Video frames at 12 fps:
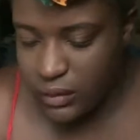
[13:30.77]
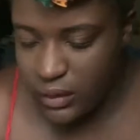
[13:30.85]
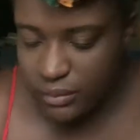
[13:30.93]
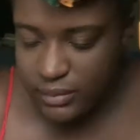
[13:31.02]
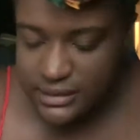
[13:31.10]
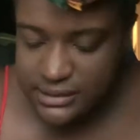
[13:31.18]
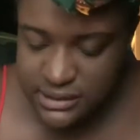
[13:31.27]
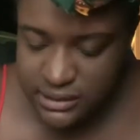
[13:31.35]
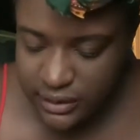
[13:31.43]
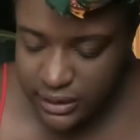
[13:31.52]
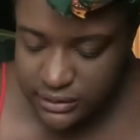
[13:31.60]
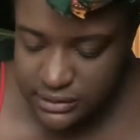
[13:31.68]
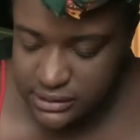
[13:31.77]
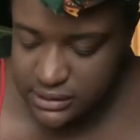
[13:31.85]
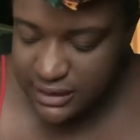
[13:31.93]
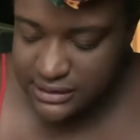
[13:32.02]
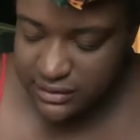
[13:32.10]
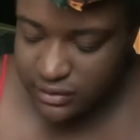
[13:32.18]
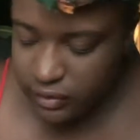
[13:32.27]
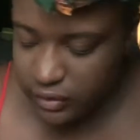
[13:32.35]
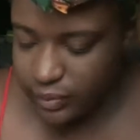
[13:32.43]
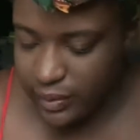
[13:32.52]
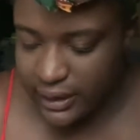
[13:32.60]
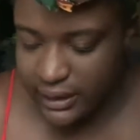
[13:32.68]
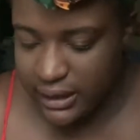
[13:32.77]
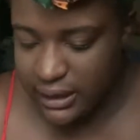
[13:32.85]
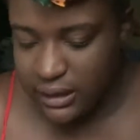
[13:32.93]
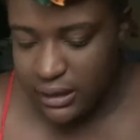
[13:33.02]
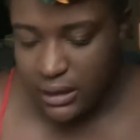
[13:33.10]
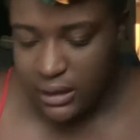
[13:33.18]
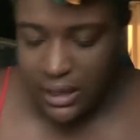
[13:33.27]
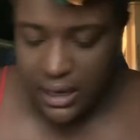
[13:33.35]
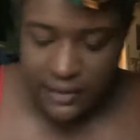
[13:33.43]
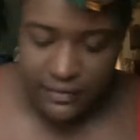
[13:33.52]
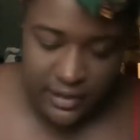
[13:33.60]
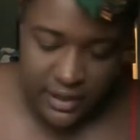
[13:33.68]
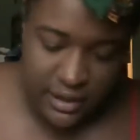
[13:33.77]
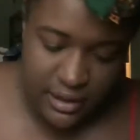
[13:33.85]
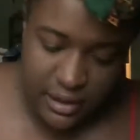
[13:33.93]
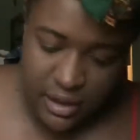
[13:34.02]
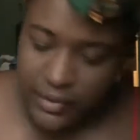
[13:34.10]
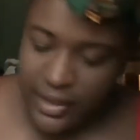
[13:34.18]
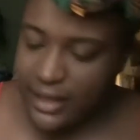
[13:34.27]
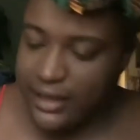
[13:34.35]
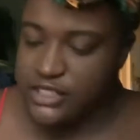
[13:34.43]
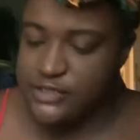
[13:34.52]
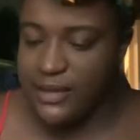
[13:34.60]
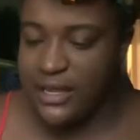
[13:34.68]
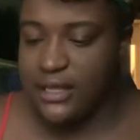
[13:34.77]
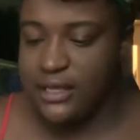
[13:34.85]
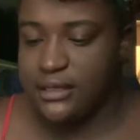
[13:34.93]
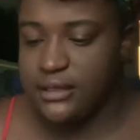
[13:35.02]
me see what else. And that's in the little pocket. And then, oh yeah, here's my